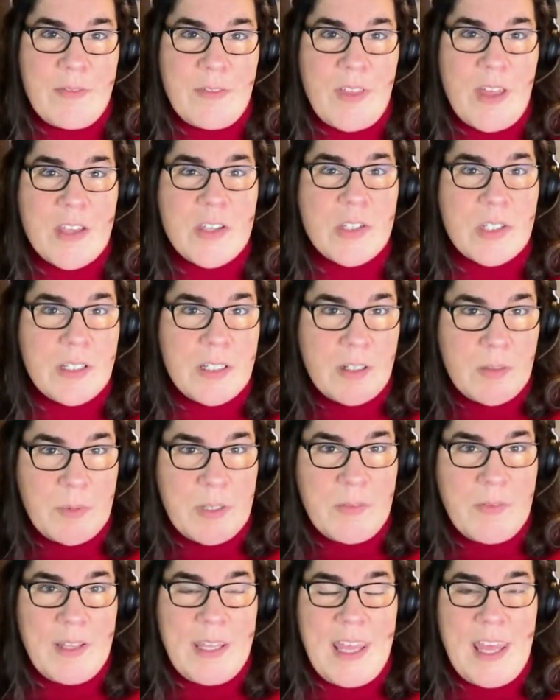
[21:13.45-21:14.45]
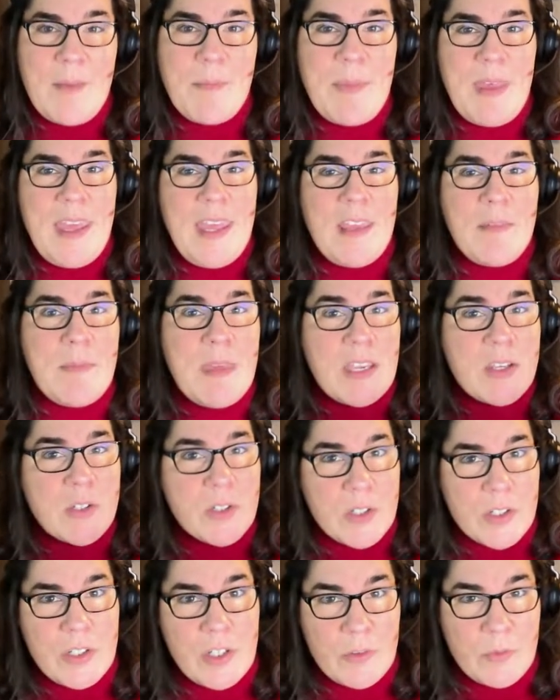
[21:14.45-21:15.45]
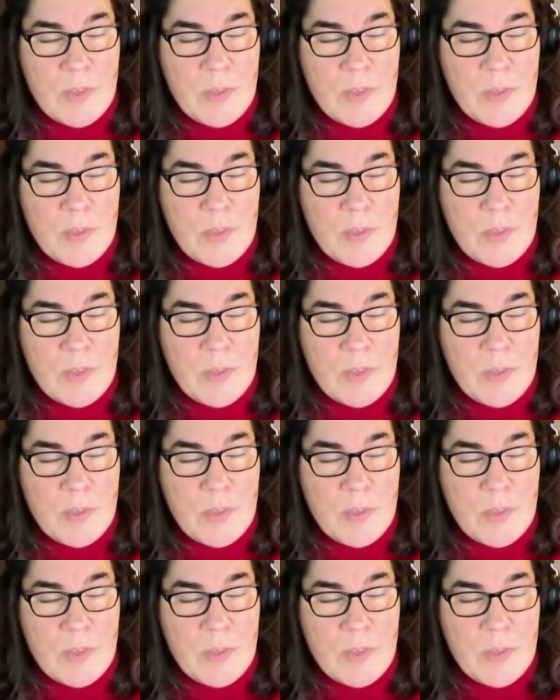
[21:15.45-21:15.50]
Launch a little bit of a campaign. Make sure you're